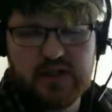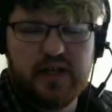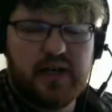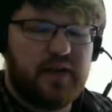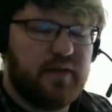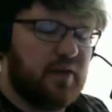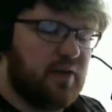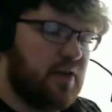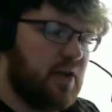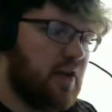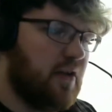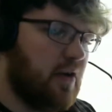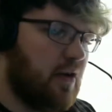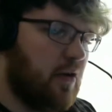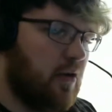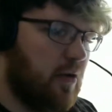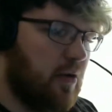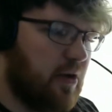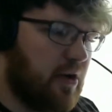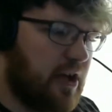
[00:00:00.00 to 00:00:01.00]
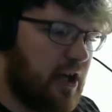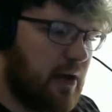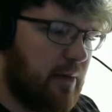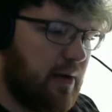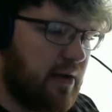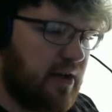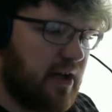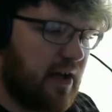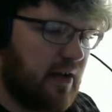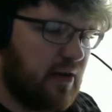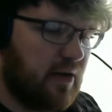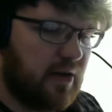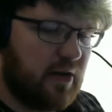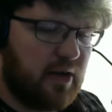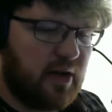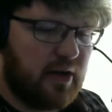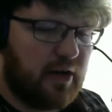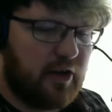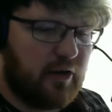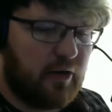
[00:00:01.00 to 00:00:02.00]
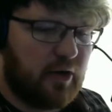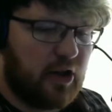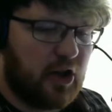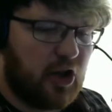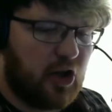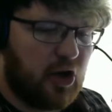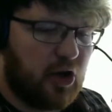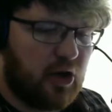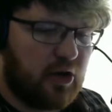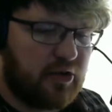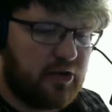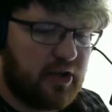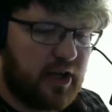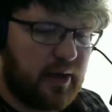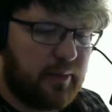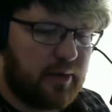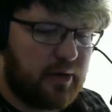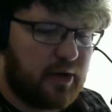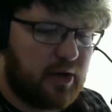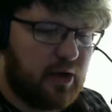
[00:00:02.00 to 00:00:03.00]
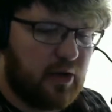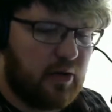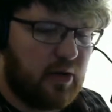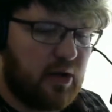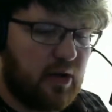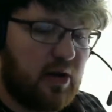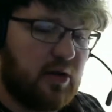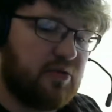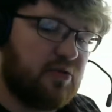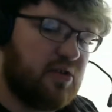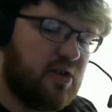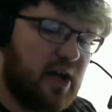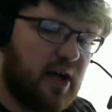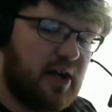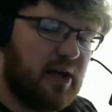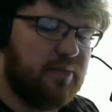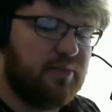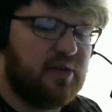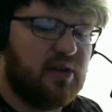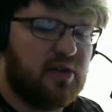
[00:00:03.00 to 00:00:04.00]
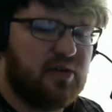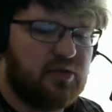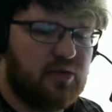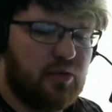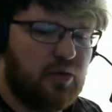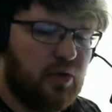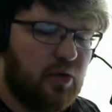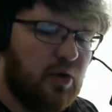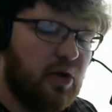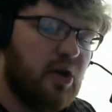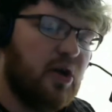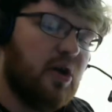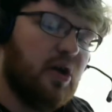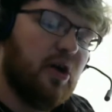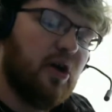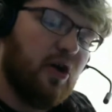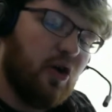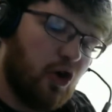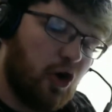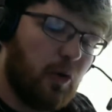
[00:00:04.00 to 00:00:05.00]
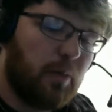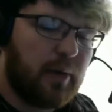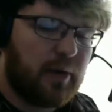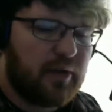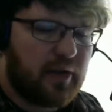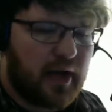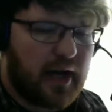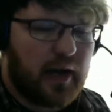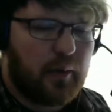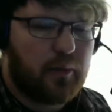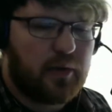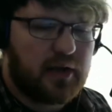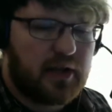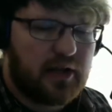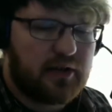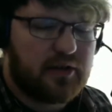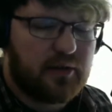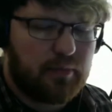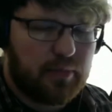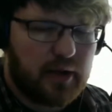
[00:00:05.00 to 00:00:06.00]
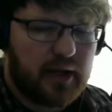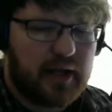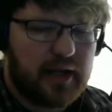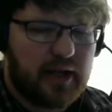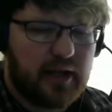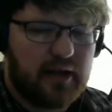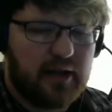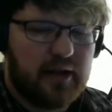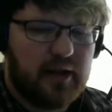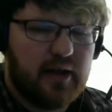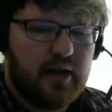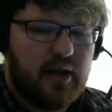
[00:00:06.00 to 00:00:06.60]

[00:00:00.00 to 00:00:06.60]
And there's another horror game I downloaded on here a long time ago alongside Empty Soul, hoping that I would get to play it,